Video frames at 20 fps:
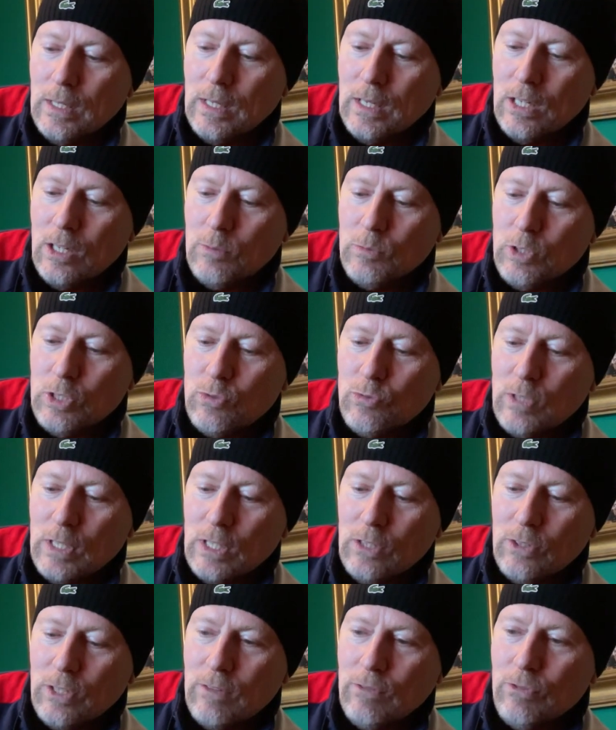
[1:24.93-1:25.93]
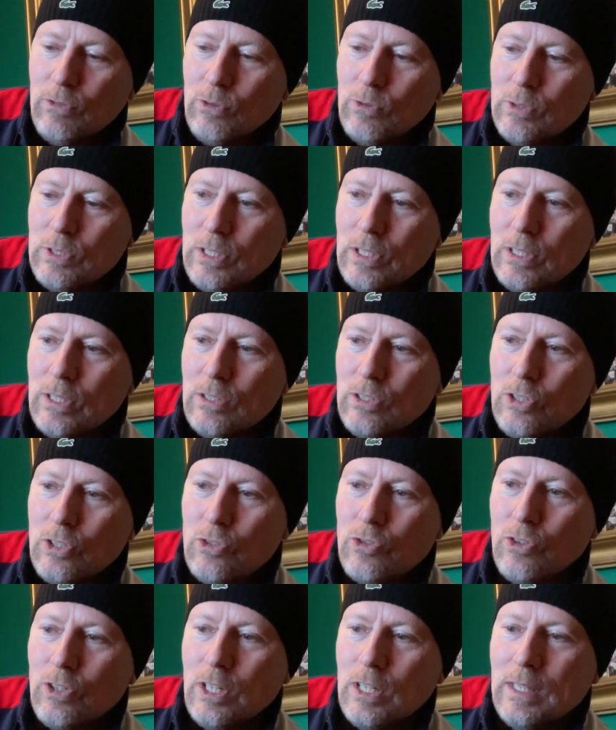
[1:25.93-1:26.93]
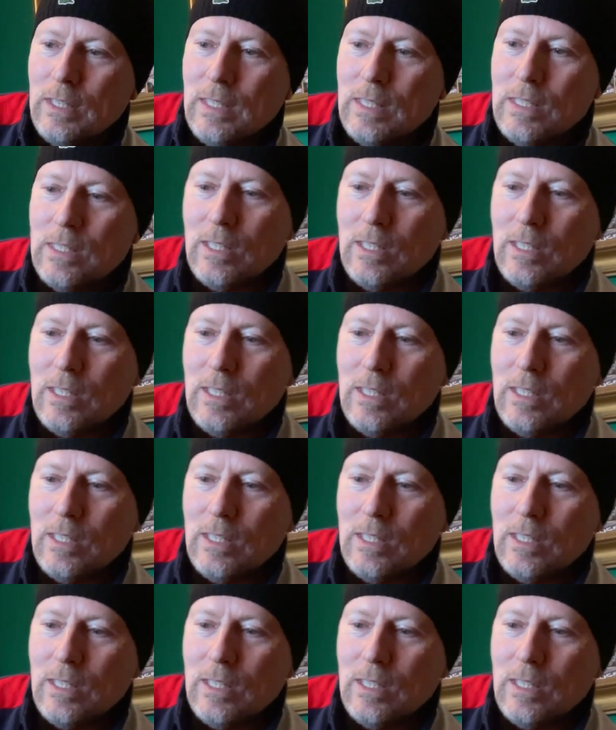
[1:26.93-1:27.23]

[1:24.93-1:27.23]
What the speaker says: And I'm just really looking forward to just trying this.